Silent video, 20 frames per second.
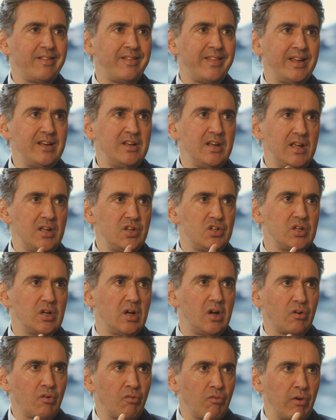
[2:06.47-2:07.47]
the
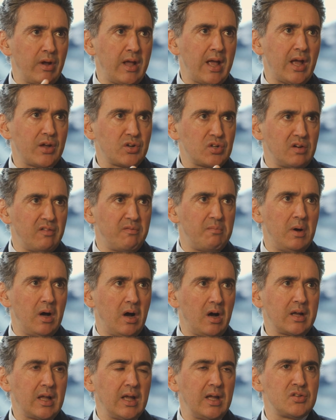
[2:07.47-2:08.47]
knee-jerk reaction of
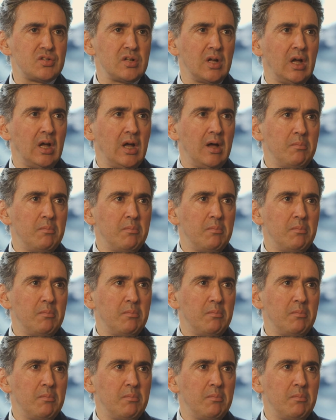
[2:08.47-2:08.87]
markets.